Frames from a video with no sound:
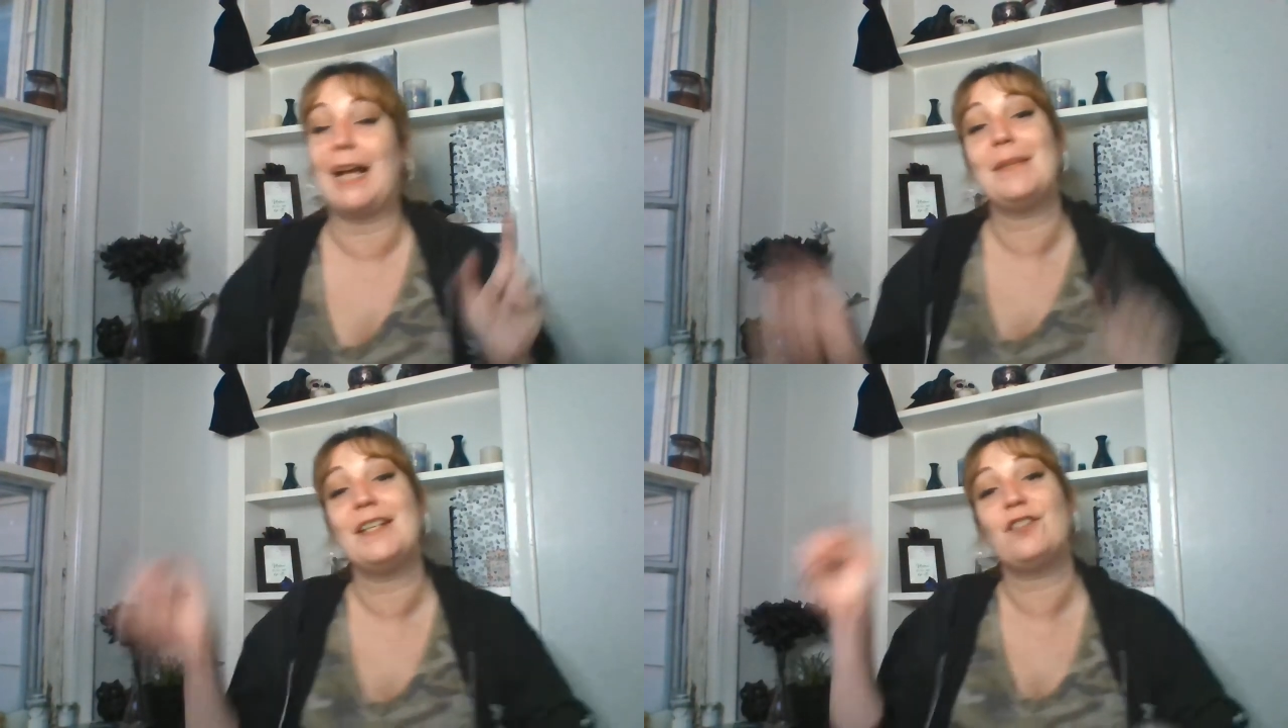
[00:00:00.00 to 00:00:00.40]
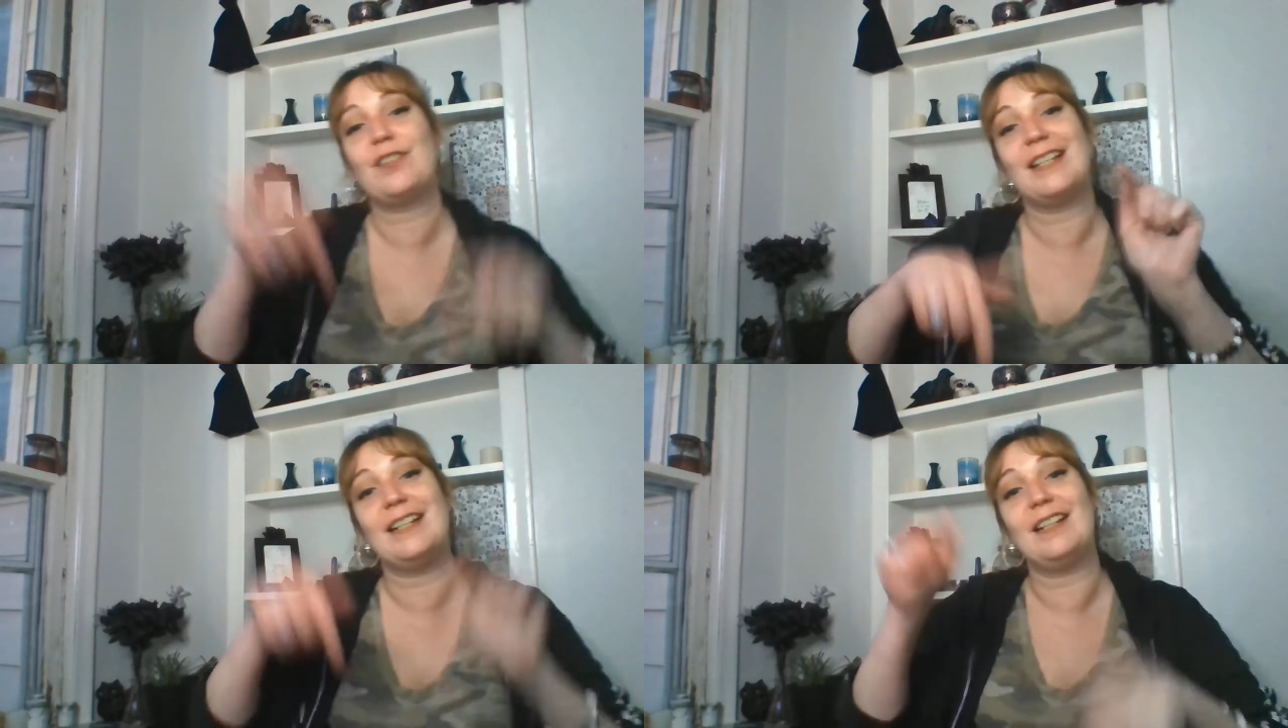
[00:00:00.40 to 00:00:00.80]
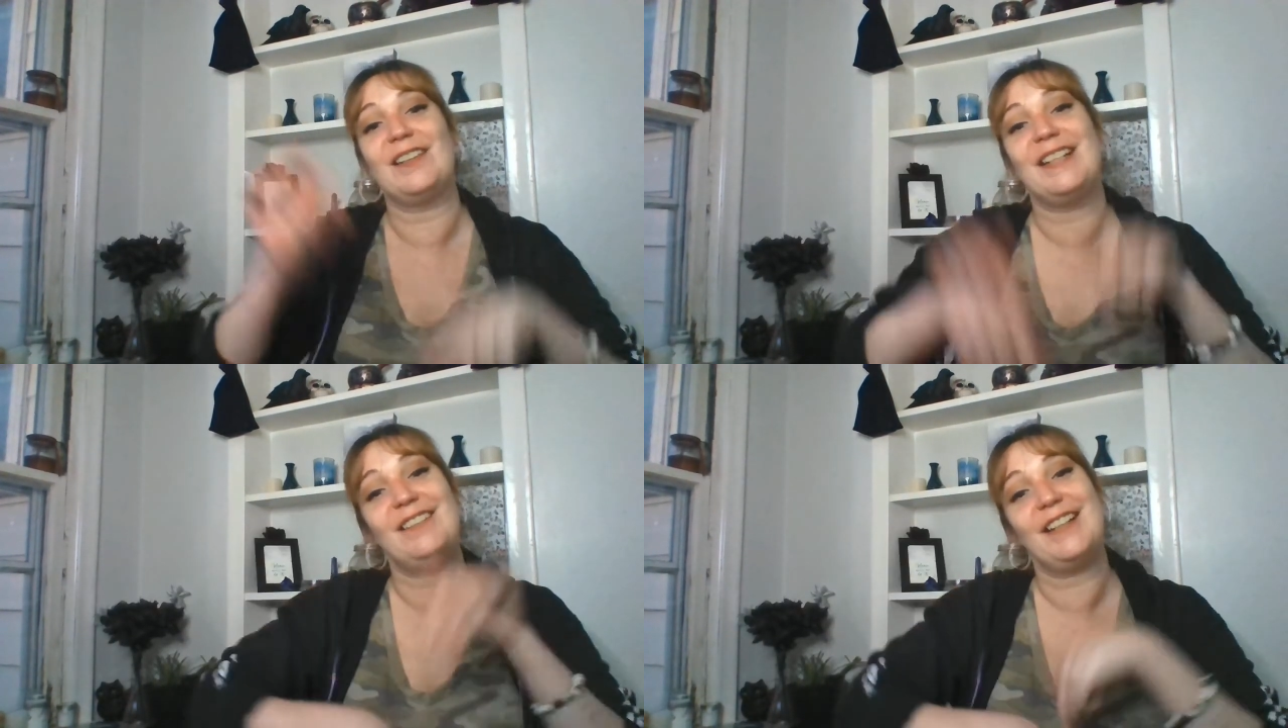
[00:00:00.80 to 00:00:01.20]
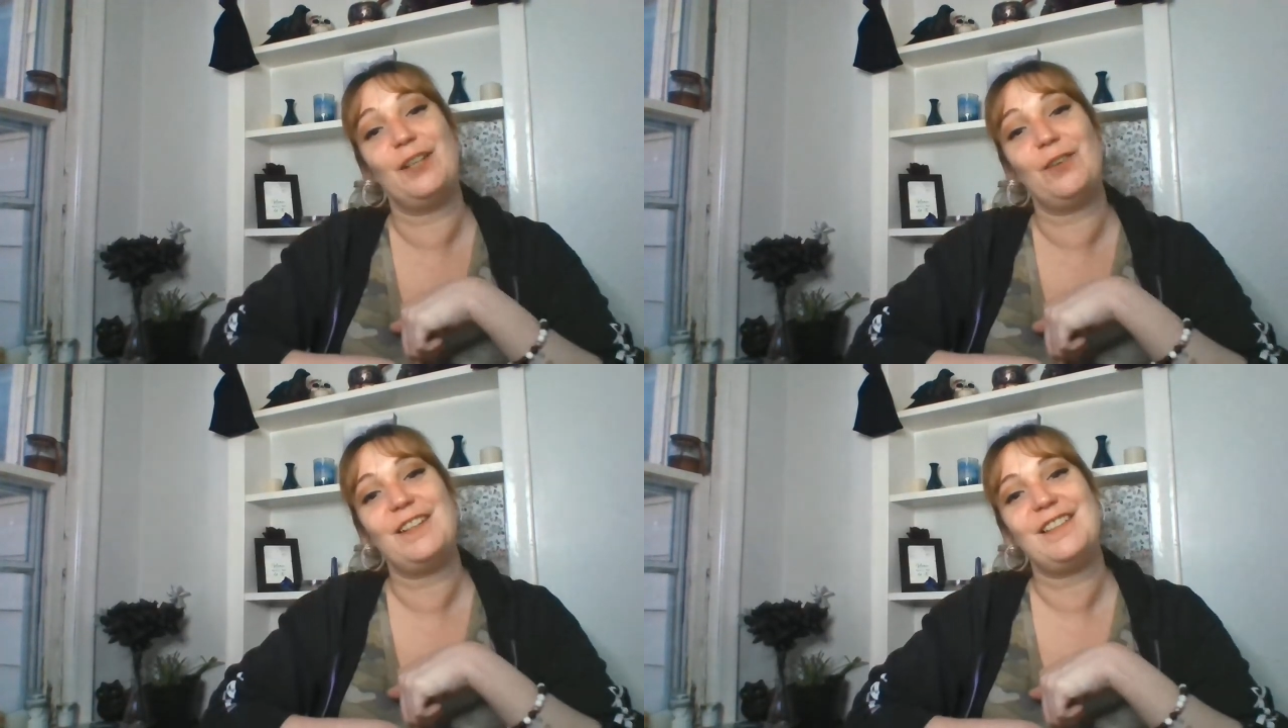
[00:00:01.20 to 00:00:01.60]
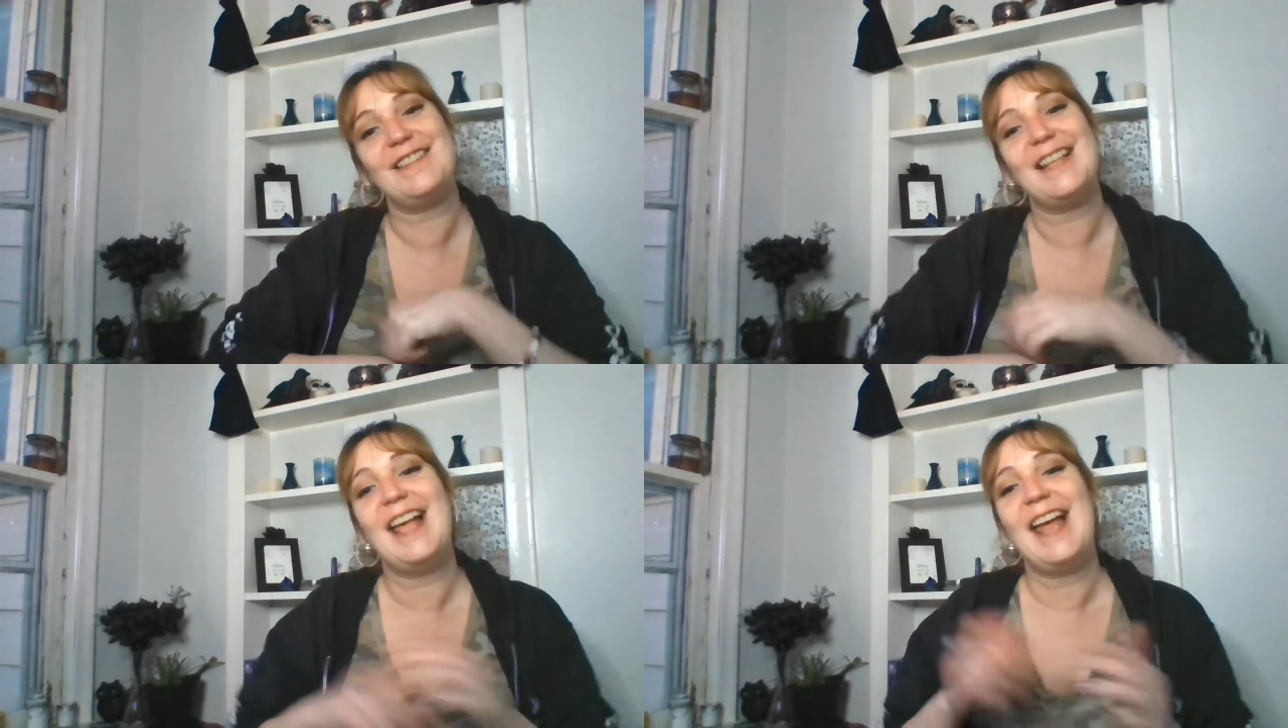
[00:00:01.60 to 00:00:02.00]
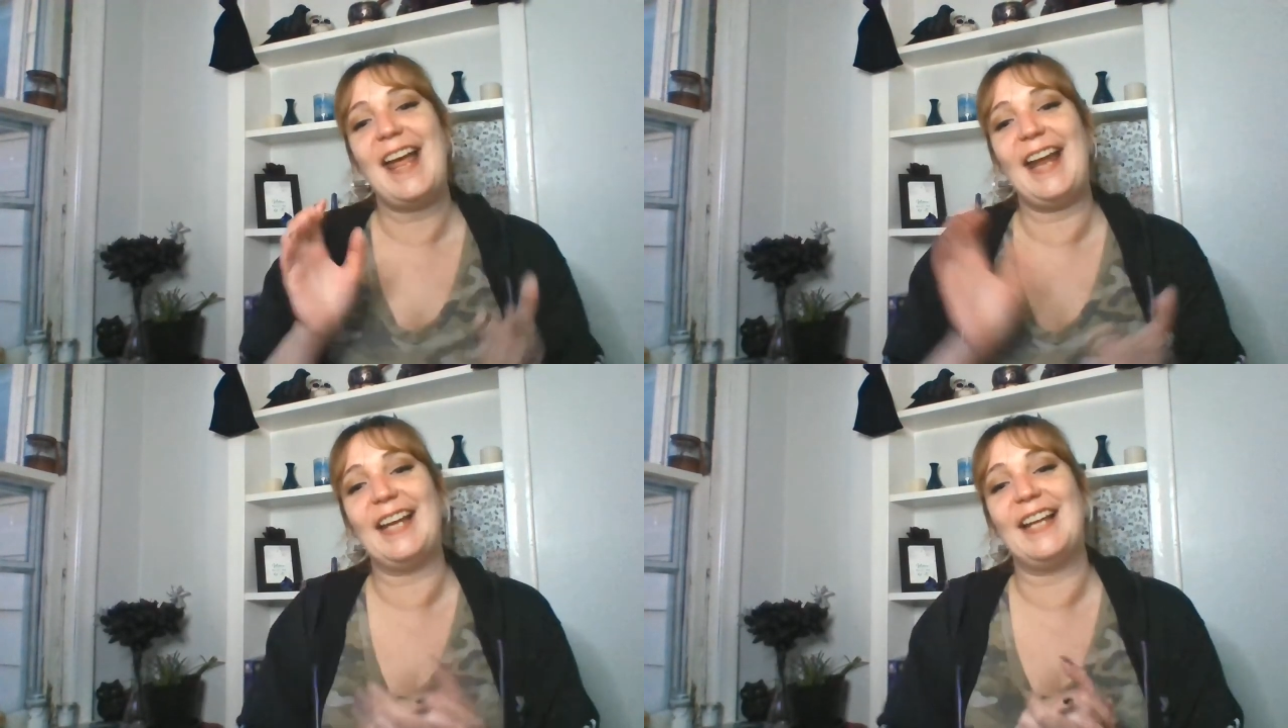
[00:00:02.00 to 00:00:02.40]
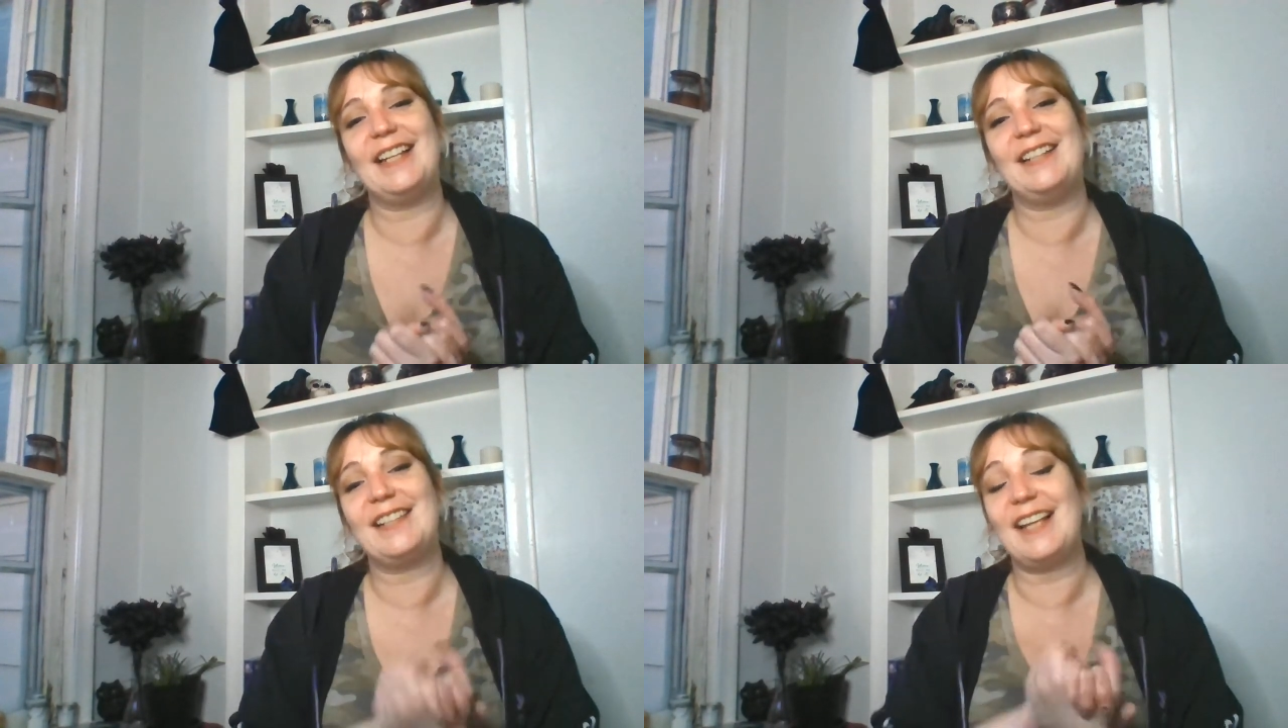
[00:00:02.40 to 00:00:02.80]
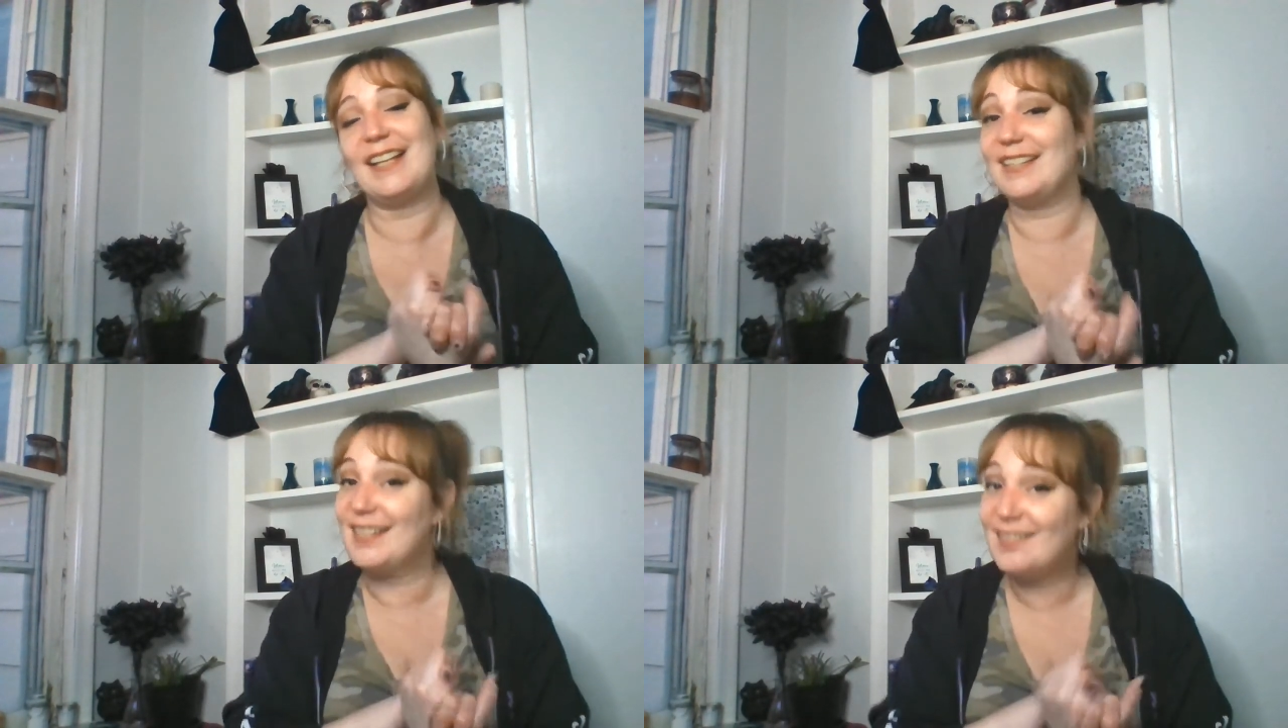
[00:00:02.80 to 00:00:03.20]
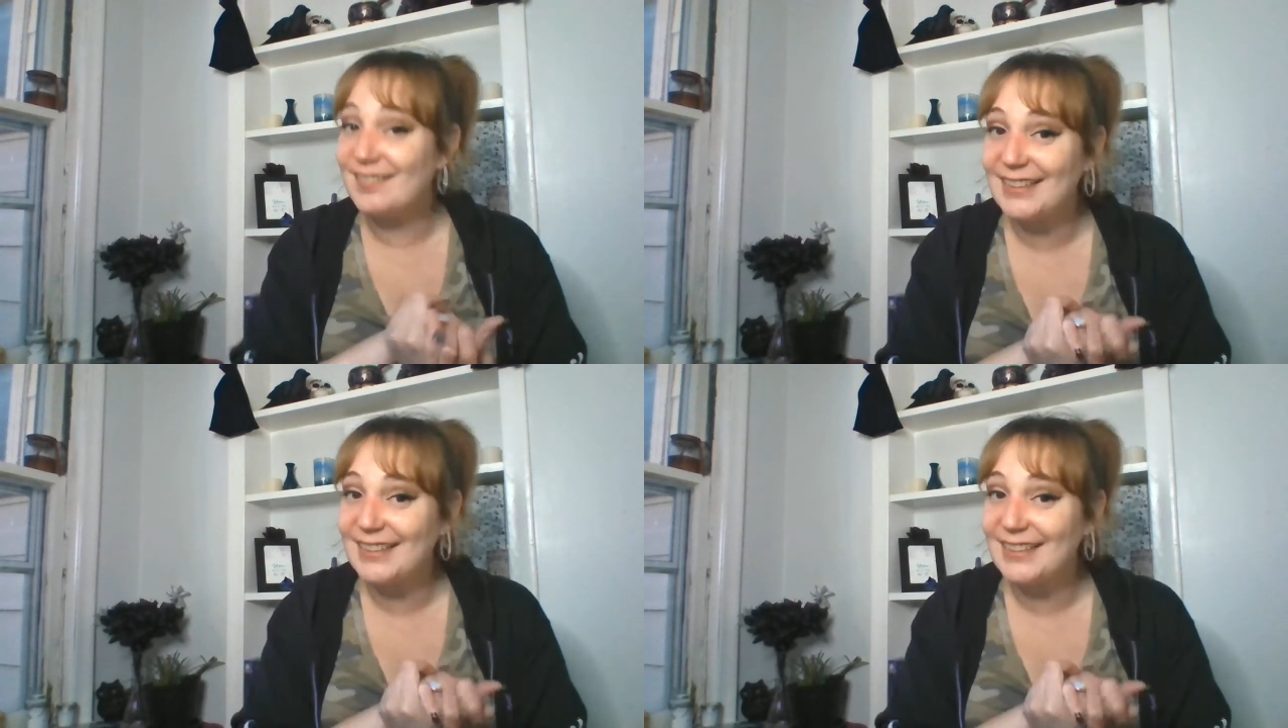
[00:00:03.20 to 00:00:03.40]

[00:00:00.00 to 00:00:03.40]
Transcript: I'm interested in hearing yours. And until the